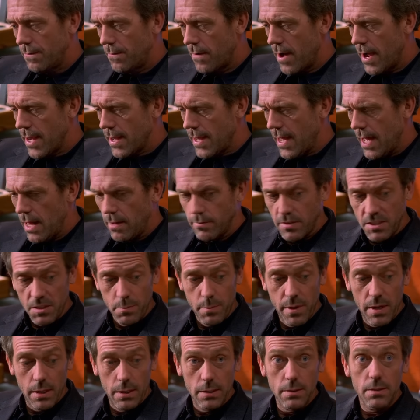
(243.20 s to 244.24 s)
Find Calvin's
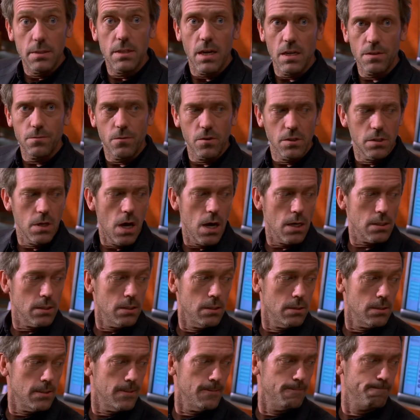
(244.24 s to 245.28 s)
pills, test for
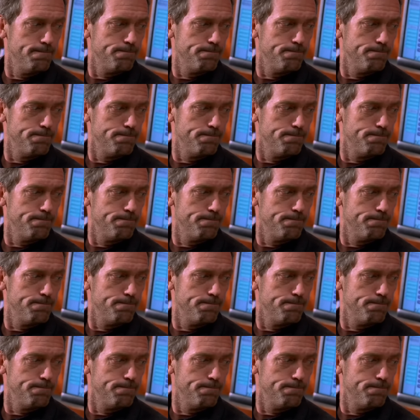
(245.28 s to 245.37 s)
toxins.